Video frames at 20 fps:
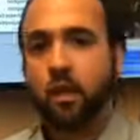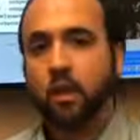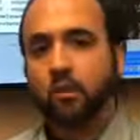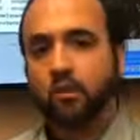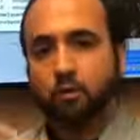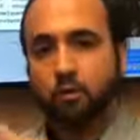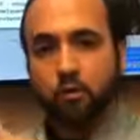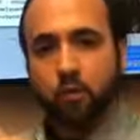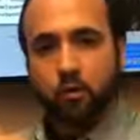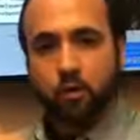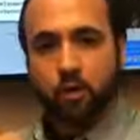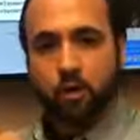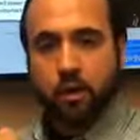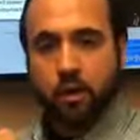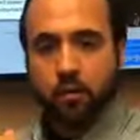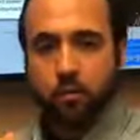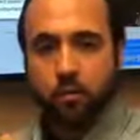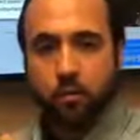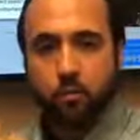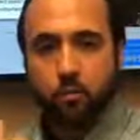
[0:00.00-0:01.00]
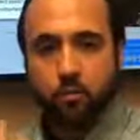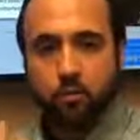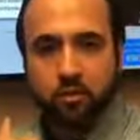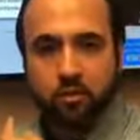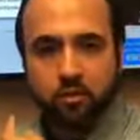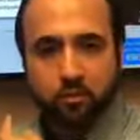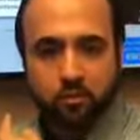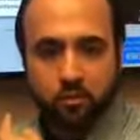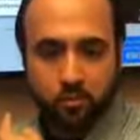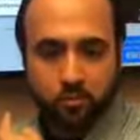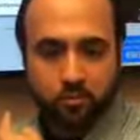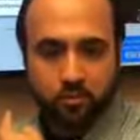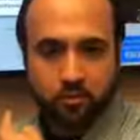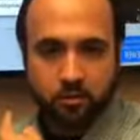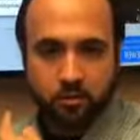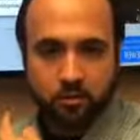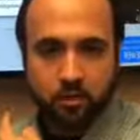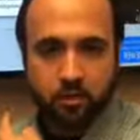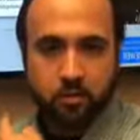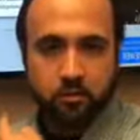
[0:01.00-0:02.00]
So in order to get the homeowner's exemption
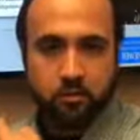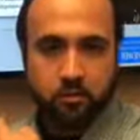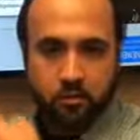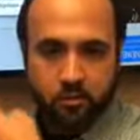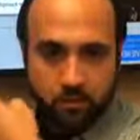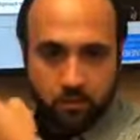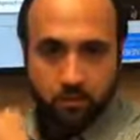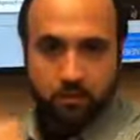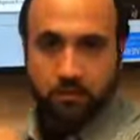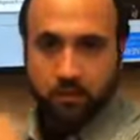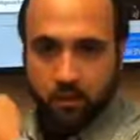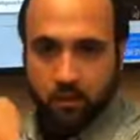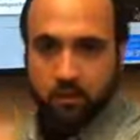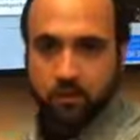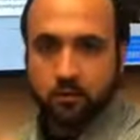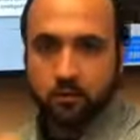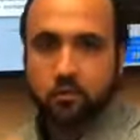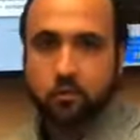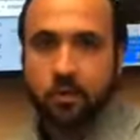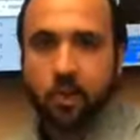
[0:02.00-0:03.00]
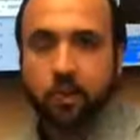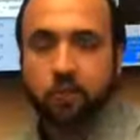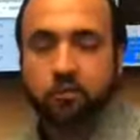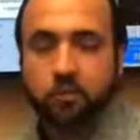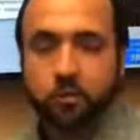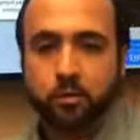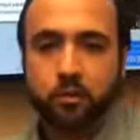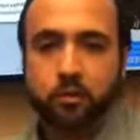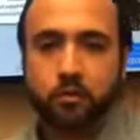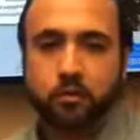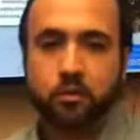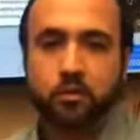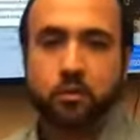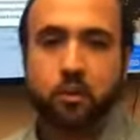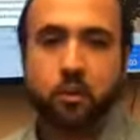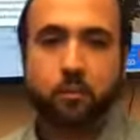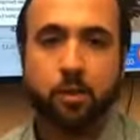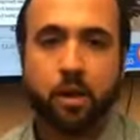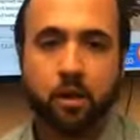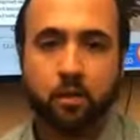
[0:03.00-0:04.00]
discount this on uh, this tax bill that just
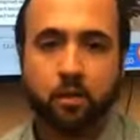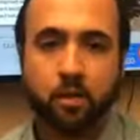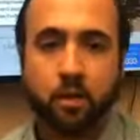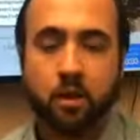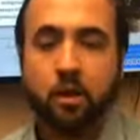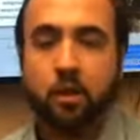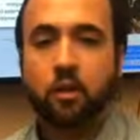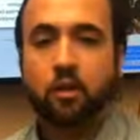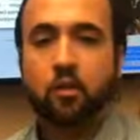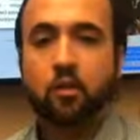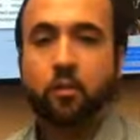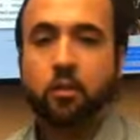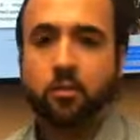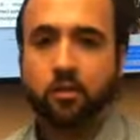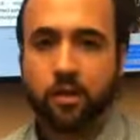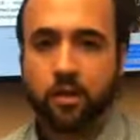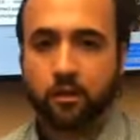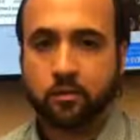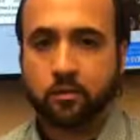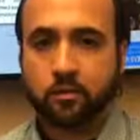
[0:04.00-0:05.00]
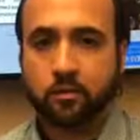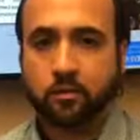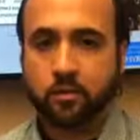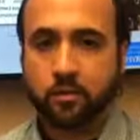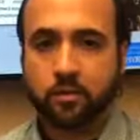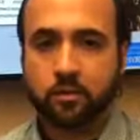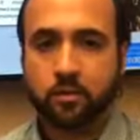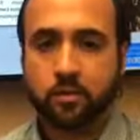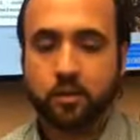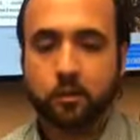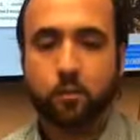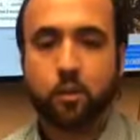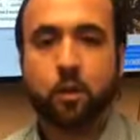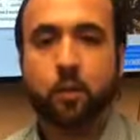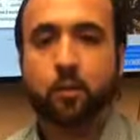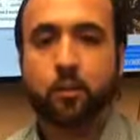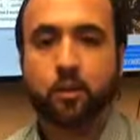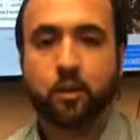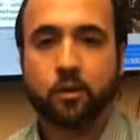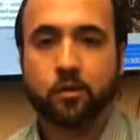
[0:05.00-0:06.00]
came out, you would have had to have lived in the
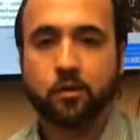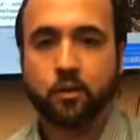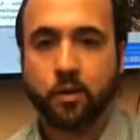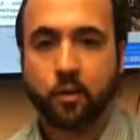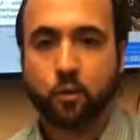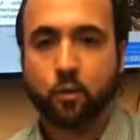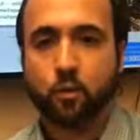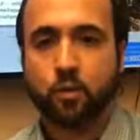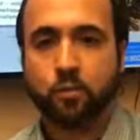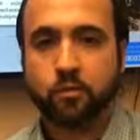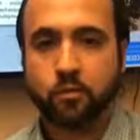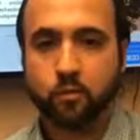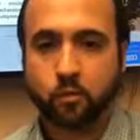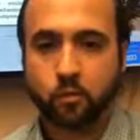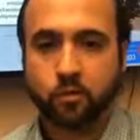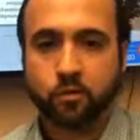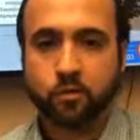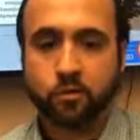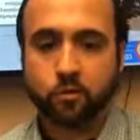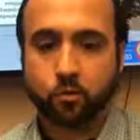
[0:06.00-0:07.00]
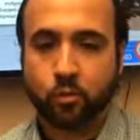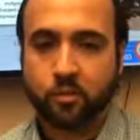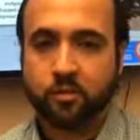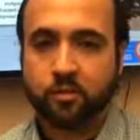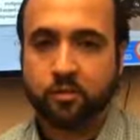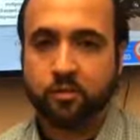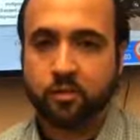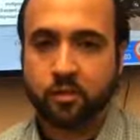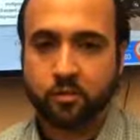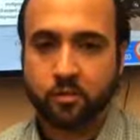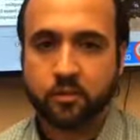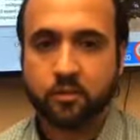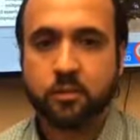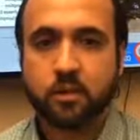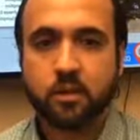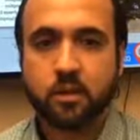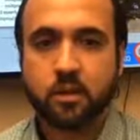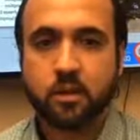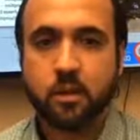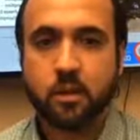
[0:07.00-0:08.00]
property on January 1st,
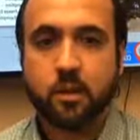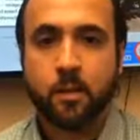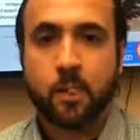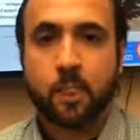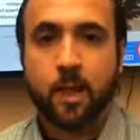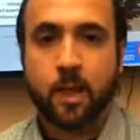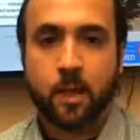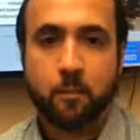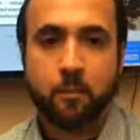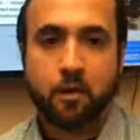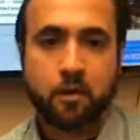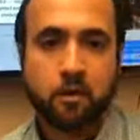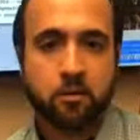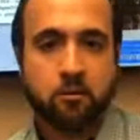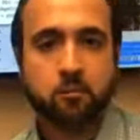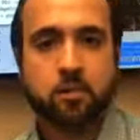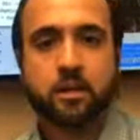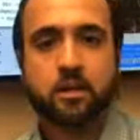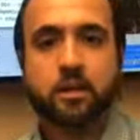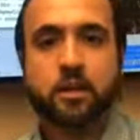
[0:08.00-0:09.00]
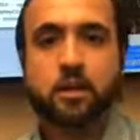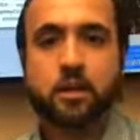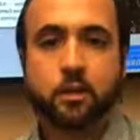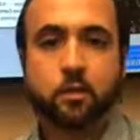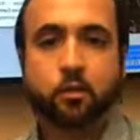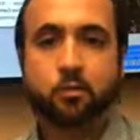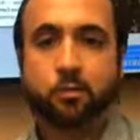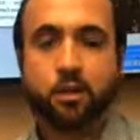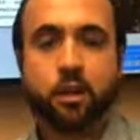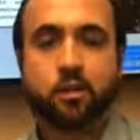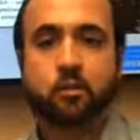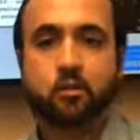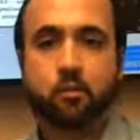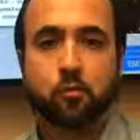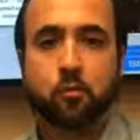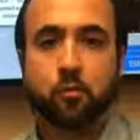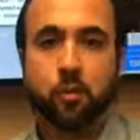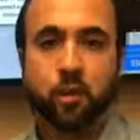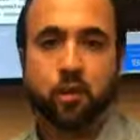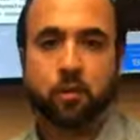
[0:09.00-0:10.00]
2017, um, and have been legally responsible
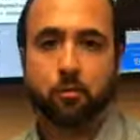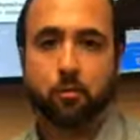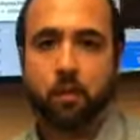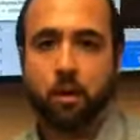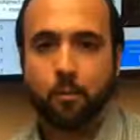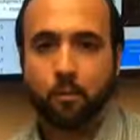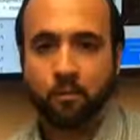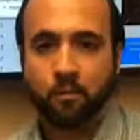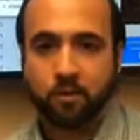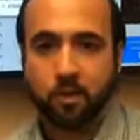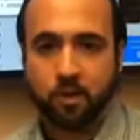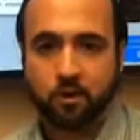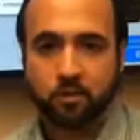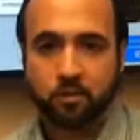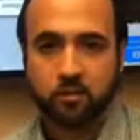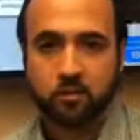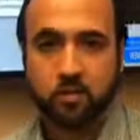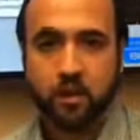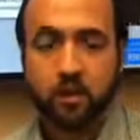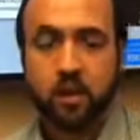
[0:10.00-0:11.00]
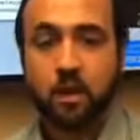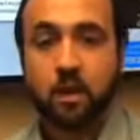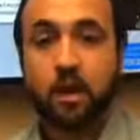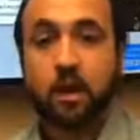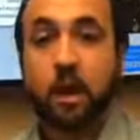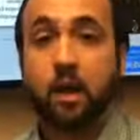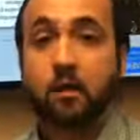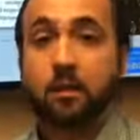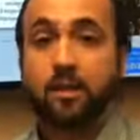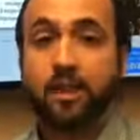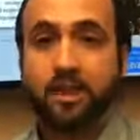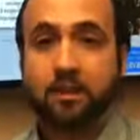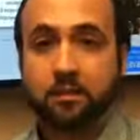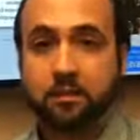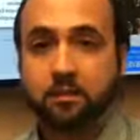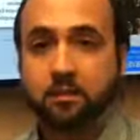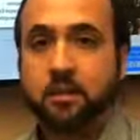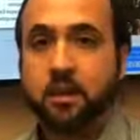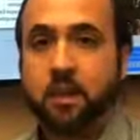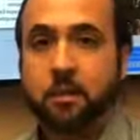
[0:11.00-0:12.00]
for paying the property taxes. Now, that
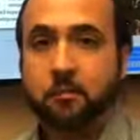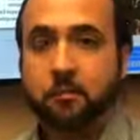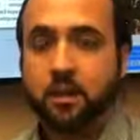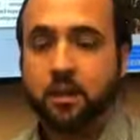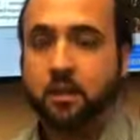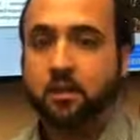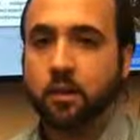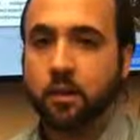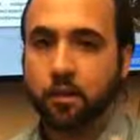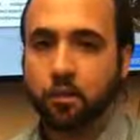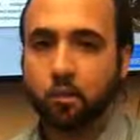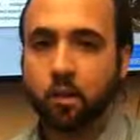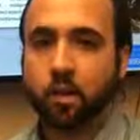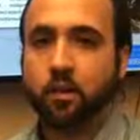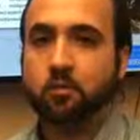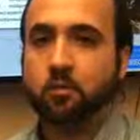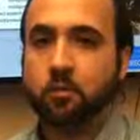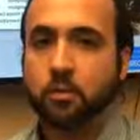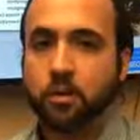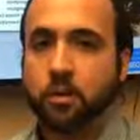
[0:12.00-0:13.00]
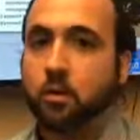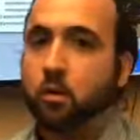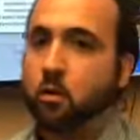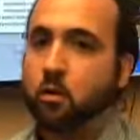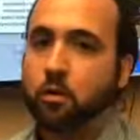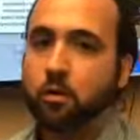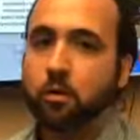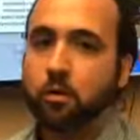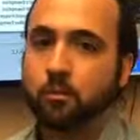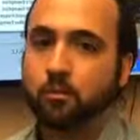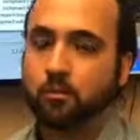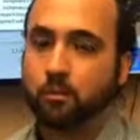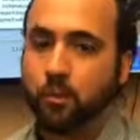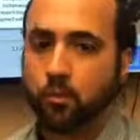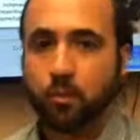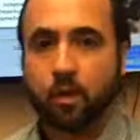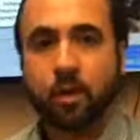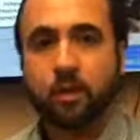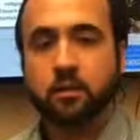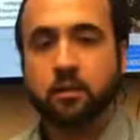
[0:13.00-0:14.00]
does not mean that you have to be the owner,
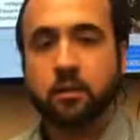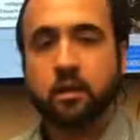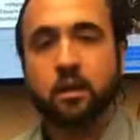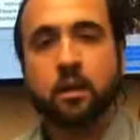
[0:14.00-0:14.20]
right?